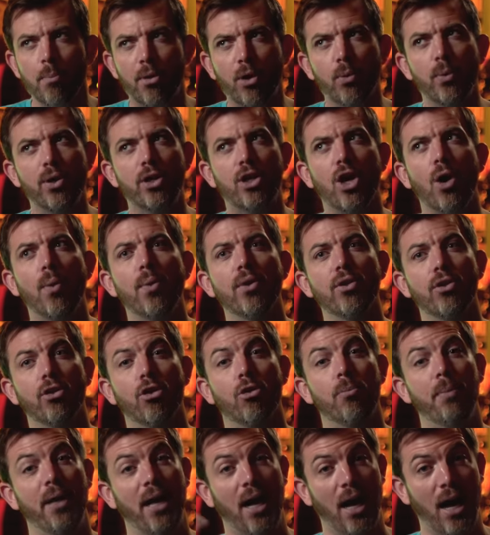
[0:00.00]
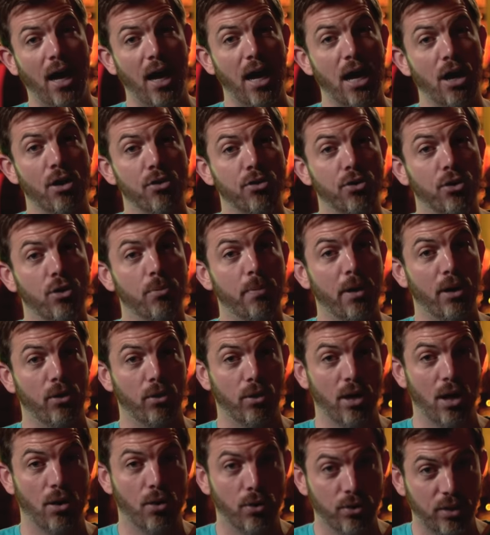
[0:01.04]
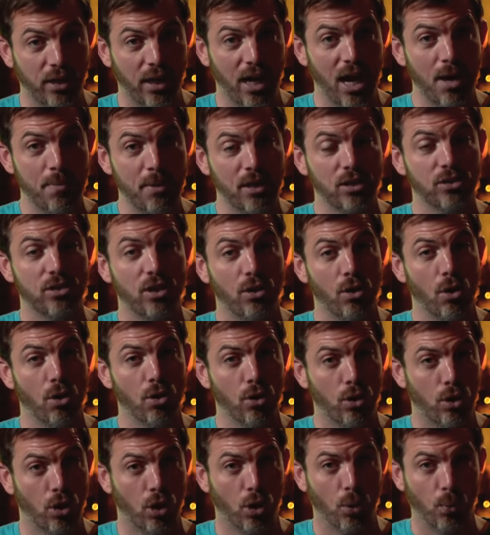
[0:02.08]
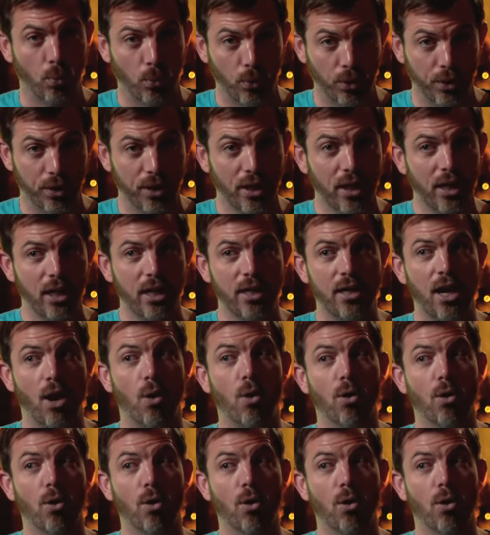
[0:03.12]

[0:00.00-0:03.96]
but it would go a little bit higher due to better aerodynamics than our car would. Now,